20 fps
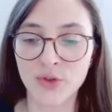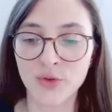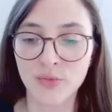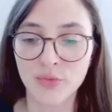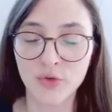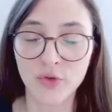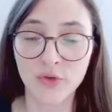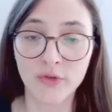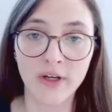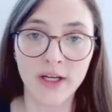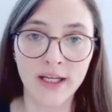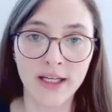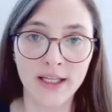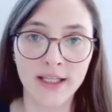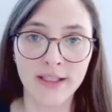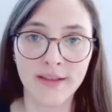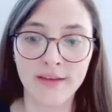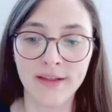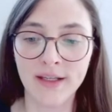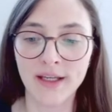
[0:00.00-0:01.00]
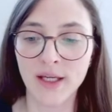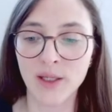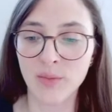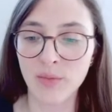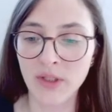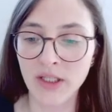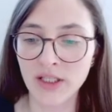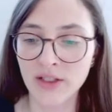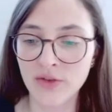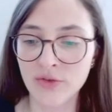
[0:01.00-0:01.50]
provide the
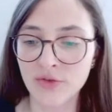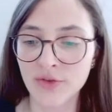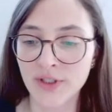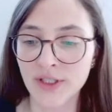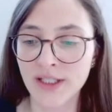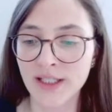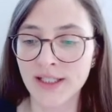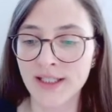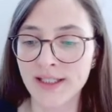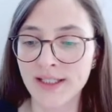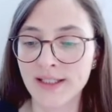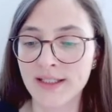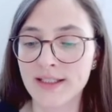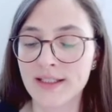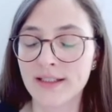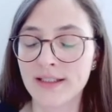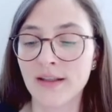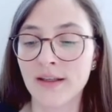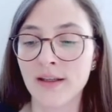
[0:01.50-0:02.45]
IP address,